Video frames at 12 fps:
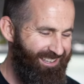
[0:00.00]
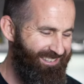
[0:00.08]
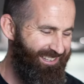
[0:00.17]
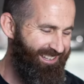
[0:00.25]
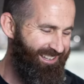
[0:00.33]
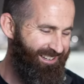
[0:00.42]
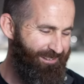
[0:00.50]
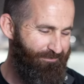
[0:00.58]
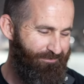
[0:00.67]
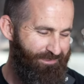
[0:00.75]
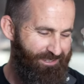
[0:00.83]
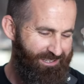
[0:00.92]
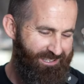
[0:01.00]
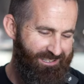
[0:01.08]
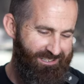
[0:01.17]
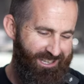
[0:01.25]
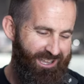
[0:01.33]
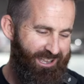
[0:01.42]
and then, um,
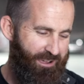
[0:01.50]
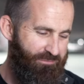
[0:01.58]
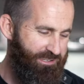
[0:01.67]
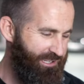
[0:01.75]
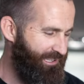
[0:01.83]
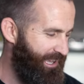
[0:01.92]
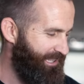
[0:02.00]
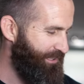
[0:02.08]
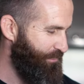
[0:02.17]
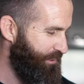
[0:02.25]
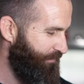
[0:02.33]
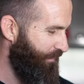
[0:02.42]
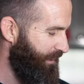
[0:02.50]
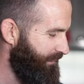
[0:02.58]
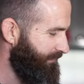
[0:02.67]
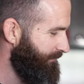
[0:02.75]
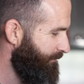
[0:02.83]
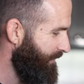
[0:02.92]
yeah, obviously classic was
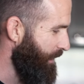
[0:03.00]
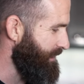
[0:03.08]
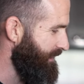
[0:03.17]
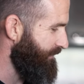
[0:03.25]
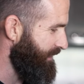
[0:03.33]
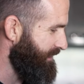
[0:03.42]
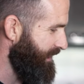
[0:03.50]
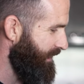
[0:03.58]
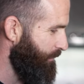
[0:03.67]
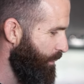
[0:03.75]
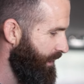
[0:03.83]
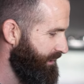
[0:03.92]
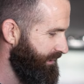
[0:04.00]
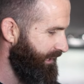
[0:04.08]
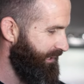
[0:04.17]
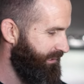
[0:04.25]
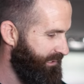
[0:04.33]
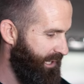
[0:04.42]
fun. I was even excited to watch
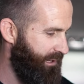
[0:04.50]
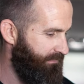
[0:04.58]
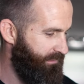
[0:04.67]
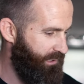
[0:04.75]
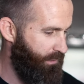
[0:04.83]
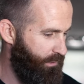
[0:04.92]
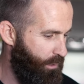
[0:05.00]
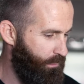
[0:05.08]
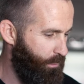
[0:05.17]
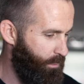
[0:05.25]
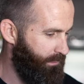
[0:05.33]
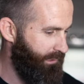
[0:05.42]
like because I you know know Laura